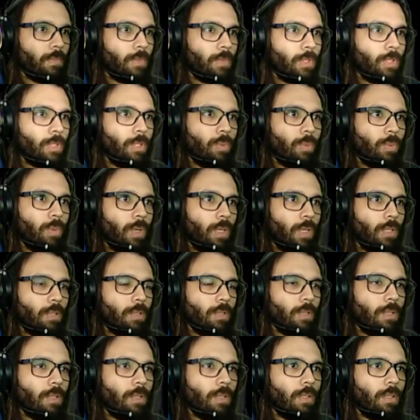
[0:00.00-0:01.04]
No, what?
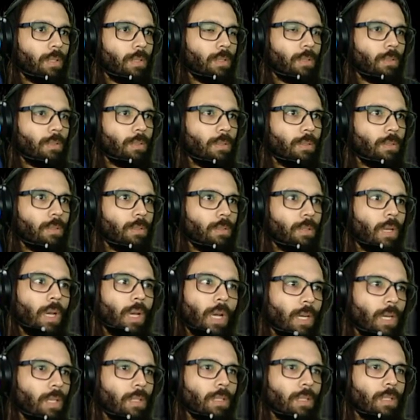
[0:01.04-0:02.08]

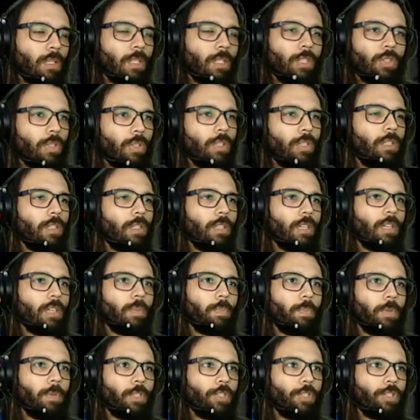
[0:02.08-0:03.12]
Huh? You didn't take a
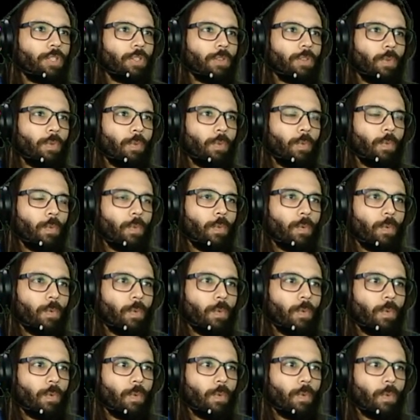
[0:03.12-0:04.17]
picture
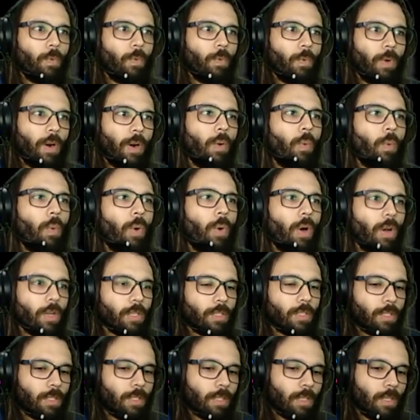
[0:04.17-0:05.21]
where I
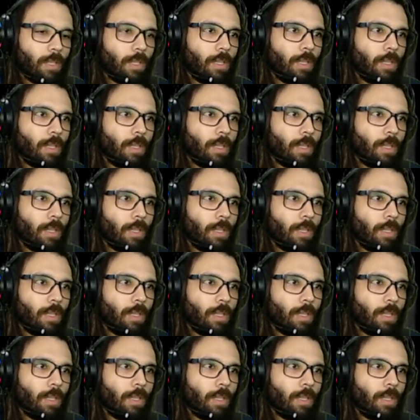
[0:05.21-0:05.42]
was.